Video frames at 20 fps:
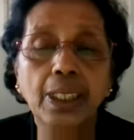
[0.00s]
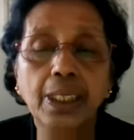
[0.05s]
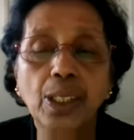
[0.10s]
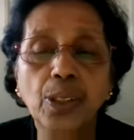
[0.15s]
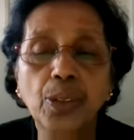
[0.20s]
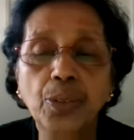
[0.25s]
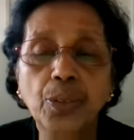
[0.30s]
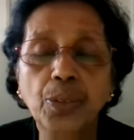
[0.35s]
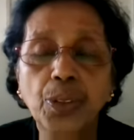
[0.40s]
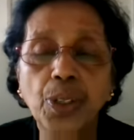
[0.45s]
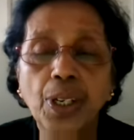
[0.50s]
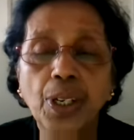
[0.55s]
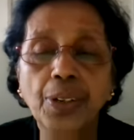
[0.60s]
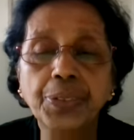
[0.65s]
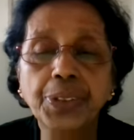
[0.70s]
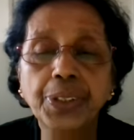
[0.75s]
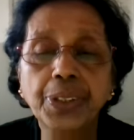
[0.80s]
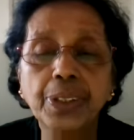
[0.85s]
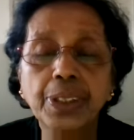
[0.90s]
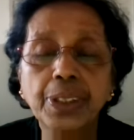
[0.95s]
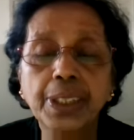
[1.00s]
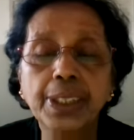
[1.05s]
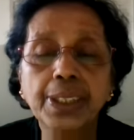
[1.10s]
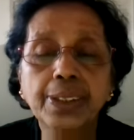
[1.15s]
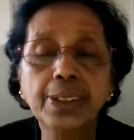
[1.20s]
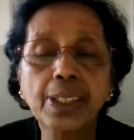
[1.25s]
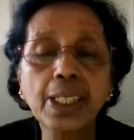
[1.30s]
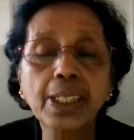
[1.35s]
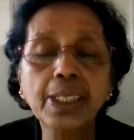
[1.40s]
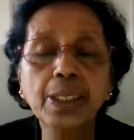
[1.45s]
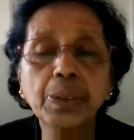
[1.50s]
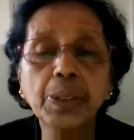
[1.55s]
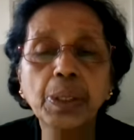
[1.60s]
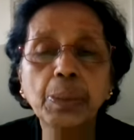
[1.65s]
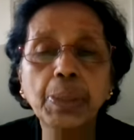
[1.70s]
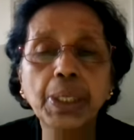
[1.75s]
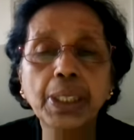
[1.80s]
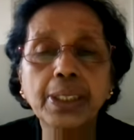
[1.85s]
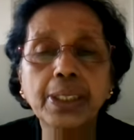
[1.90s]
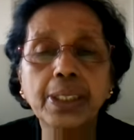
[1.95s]
Now you have to decide of
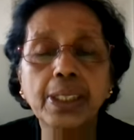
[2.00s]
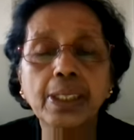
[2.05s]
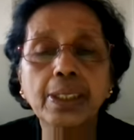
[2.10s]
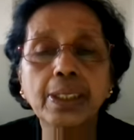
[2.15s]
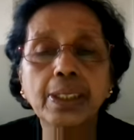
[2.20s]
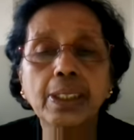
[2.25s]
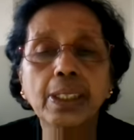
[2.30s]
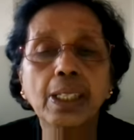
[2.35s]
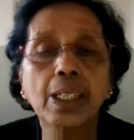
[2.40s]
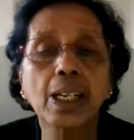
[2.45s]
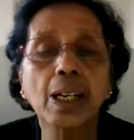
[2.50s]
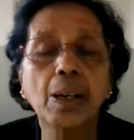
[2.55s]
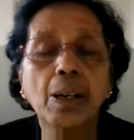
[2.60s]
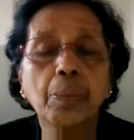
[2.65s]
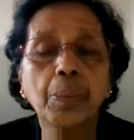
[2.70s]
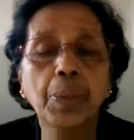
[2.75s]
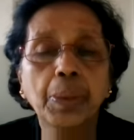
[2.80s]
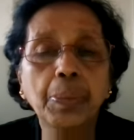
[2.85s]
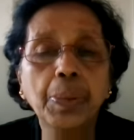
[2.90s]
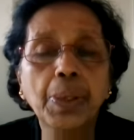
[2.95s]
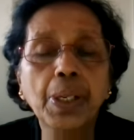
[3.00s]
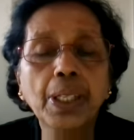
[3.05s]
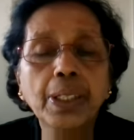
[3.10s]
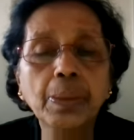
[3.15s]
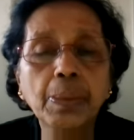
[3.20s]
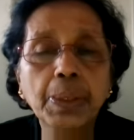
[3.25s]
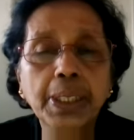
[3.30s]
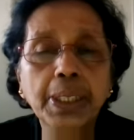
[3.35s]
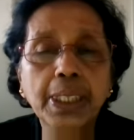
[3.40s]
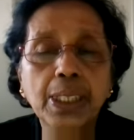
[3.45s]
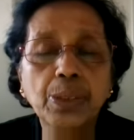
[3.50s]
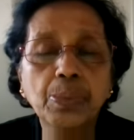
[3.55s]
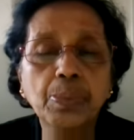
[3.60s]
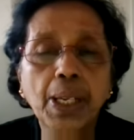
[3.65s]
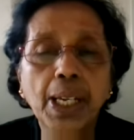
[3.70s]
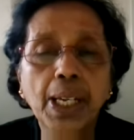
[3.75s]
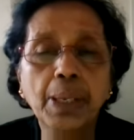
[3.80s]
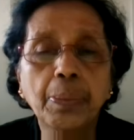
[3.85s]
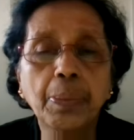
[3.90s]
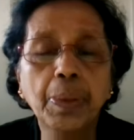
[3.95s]
the business, prepare the business
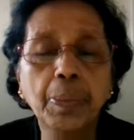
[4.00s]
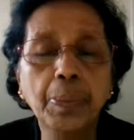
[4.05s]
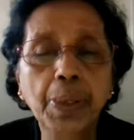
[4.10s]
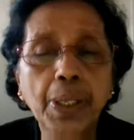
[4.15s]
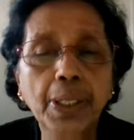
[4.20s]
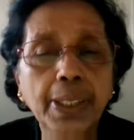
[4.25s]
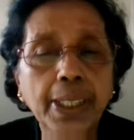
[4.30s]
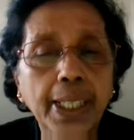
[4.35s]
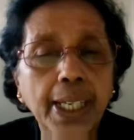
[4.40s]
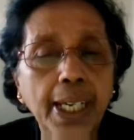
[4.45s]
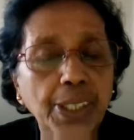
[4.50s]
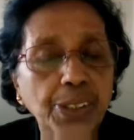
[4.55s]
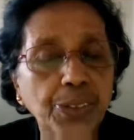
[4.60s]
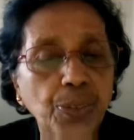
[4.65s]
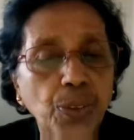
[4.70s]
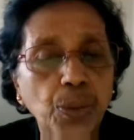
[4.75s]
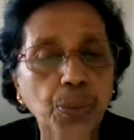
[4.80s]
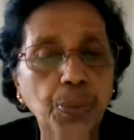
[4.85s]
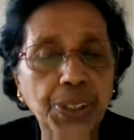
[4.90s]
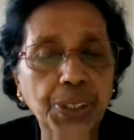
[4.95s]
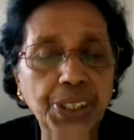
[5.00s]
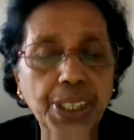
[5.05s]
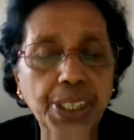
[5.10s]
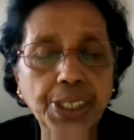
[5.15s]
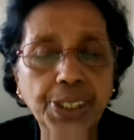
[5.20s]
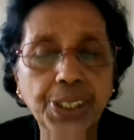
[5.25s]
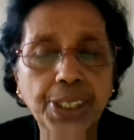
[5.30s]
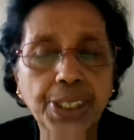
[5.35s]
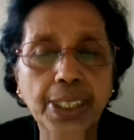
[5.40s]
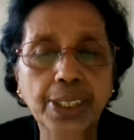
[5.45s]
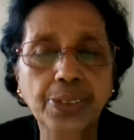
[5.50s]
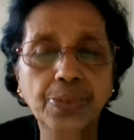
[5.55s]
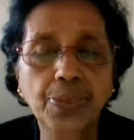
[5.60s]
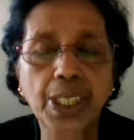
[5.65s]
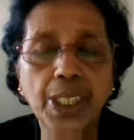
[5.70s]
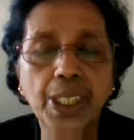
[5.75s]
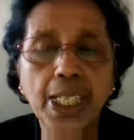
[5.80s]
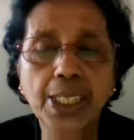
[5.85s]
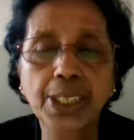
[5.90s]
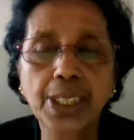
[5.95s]
plan, prepare the cash flow projections,
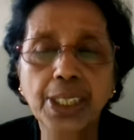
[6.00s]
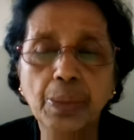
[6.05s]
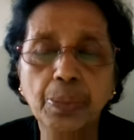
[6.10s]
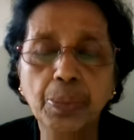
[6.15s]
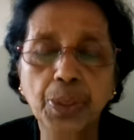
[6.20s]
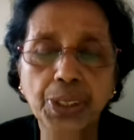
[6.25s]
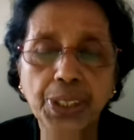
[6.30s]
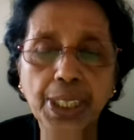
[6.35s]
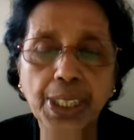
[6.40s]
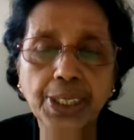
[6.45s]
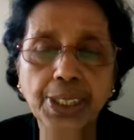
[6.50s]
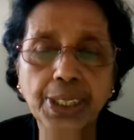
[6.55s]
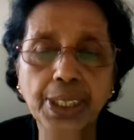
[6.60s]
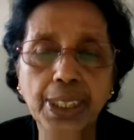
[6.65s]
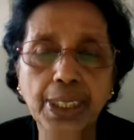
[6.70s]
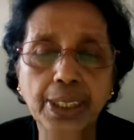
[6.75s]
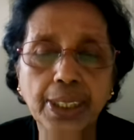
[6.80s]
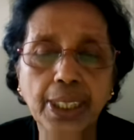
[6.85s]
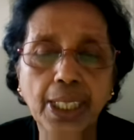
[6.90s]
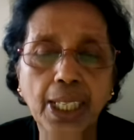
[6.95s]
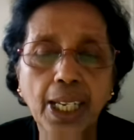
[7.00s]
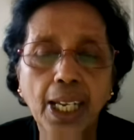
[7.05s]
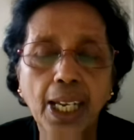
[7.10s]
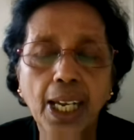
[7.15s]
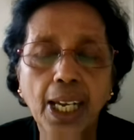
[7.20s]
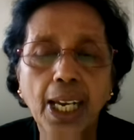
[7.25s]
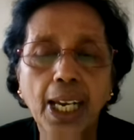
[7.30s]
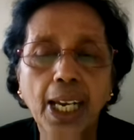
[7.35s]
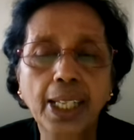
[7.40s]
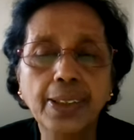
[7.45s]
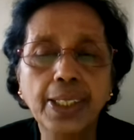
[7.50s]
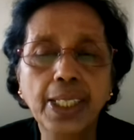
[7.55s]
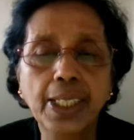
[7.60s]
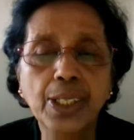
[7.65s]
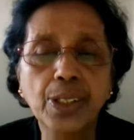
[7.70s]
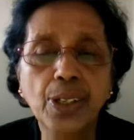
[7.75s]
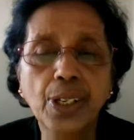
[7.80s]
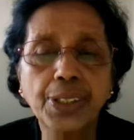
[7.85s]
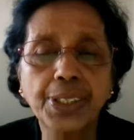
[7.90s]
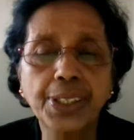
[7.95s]
financial projections, and
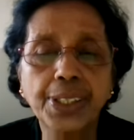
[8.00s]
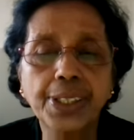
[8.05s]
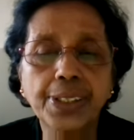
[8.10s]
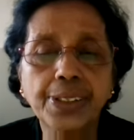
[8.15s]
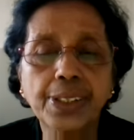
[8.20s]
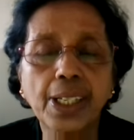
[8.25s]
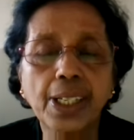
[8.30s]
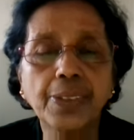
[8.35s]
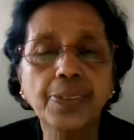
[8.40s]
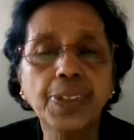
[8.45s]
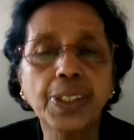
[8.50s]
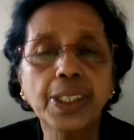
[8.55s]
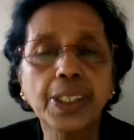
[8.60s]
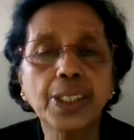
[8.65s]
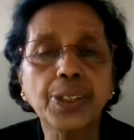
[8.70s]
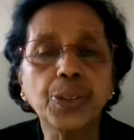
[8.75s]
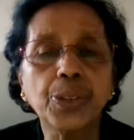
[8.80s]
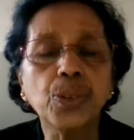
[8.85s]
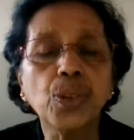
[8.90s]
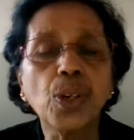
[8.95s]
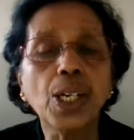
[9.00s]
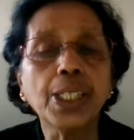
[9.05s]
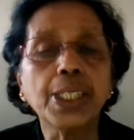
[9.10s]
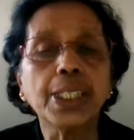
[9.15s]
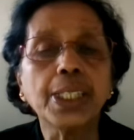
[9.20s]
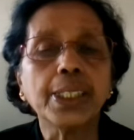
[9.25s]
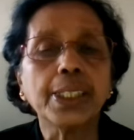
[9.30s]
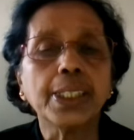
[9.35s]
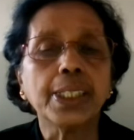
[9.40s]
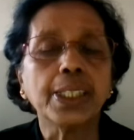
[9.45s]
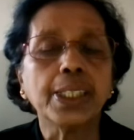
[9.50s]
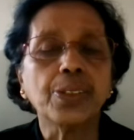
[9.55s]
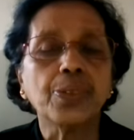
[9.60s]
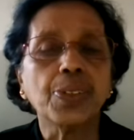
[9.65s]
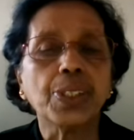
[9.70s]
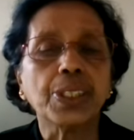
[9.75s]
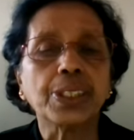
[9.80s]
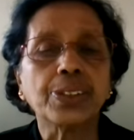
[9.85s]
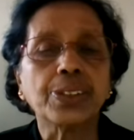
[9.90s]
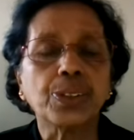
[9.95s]
then you have to decide whether do I need an
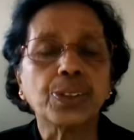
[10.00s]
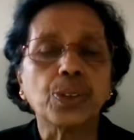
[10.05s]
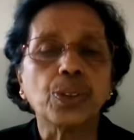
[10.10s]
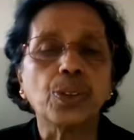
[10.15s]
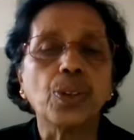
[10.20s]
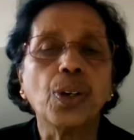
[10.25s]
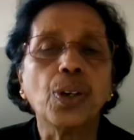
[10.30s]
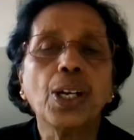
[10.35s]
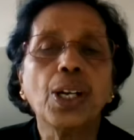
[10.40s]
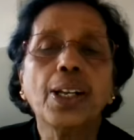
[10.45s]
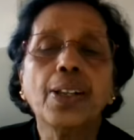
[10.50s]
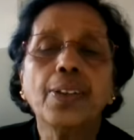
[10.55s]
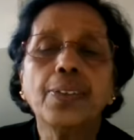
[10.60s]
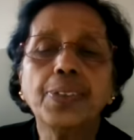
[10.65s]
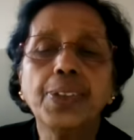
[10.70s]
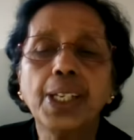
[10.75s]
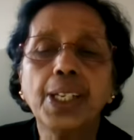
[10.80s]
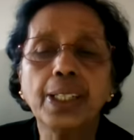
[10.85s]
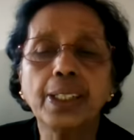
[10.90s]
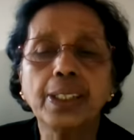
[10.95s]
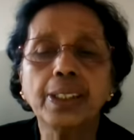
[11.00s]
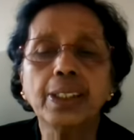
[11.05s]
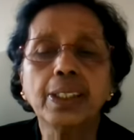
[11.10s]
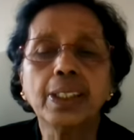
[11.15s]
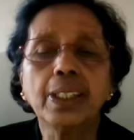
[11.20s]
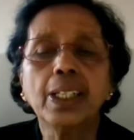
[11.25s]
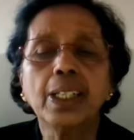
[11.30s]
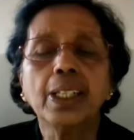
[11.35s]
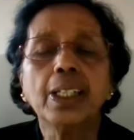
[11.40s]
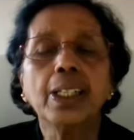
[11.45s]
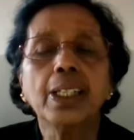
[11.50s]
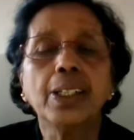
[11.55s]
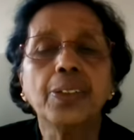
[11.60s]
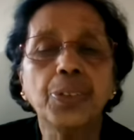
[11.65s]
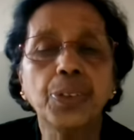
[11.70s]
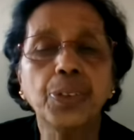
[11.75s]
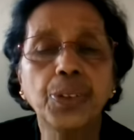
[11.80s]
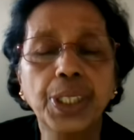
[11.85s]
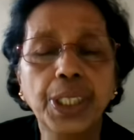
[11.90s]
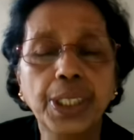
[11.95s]
investor? Then
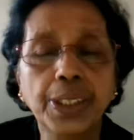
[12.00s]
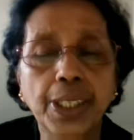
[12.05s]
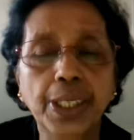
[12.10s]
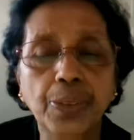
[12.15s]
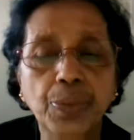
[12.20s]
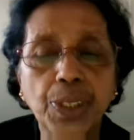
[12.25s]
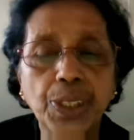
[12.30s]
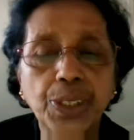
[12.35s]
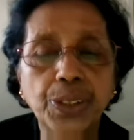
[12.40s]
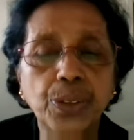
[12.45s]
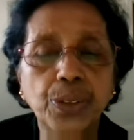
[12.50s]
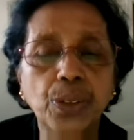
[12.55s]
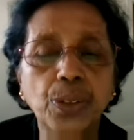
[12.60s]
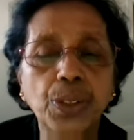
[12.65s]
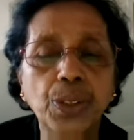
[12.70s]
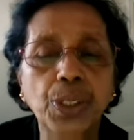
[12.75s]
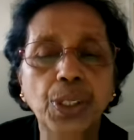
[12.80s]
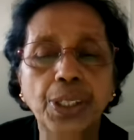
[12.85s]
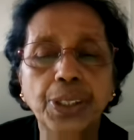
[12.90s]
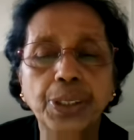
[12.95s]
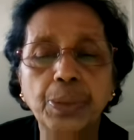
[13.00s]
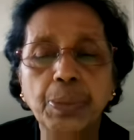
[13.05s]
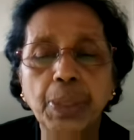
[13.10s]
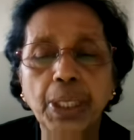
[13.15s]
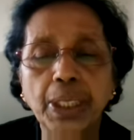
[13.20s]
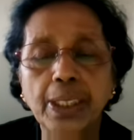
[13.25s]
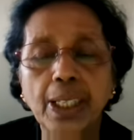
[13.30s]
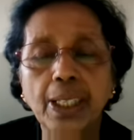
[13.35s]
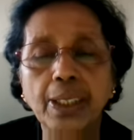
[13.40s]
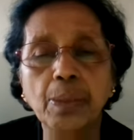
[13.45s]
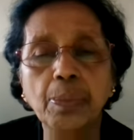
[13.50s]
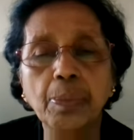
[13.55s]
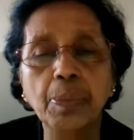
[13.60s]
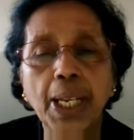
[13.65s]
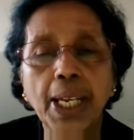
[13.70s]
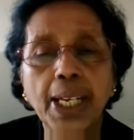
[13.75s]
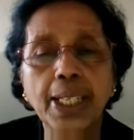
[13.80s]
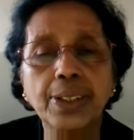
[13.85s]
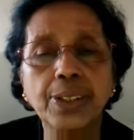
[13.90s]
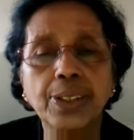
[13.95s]
if you need the investor, you have to make other
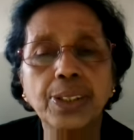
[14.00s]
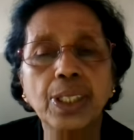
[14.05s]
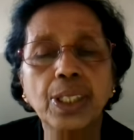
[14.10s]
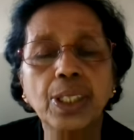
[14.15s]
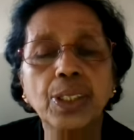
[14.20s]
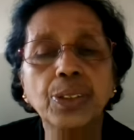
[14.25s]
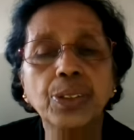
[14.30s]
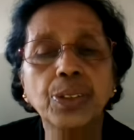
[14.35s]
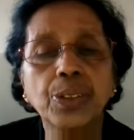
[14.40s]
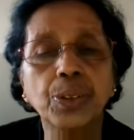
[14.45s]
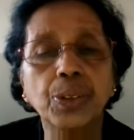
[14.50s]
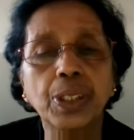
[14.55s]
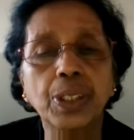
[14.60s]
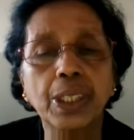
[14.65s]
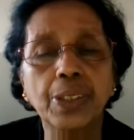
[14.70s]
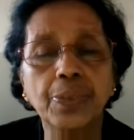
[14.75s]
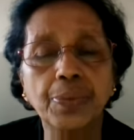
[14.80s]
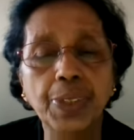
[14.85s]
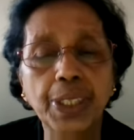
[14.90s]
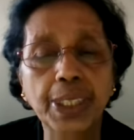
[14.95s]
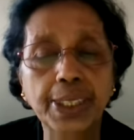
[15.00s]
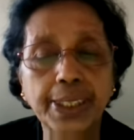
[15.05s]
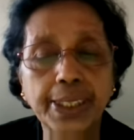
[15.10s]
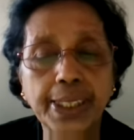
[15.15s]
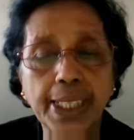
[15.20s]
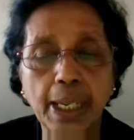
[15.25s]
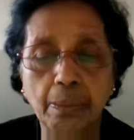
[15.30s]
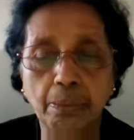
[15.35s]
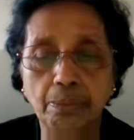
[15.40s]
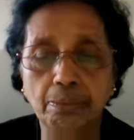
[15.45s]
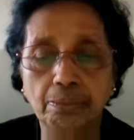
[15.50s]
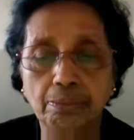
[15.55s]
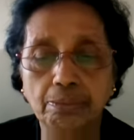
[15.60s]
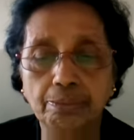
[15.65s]
plans to convince them.